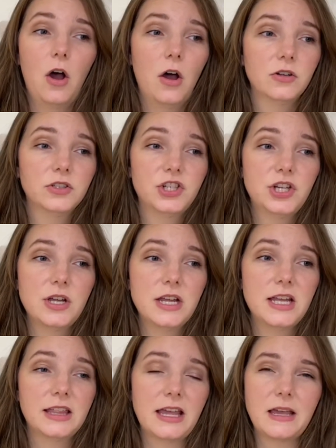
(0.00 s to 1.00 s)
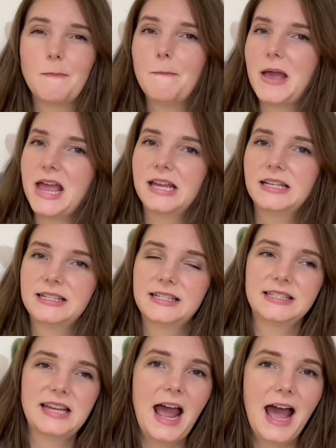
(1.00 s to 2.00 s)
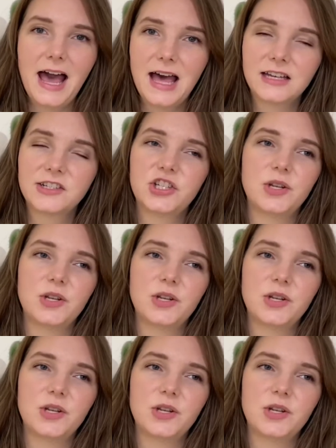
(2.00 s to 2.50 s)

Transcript: she like makes tags,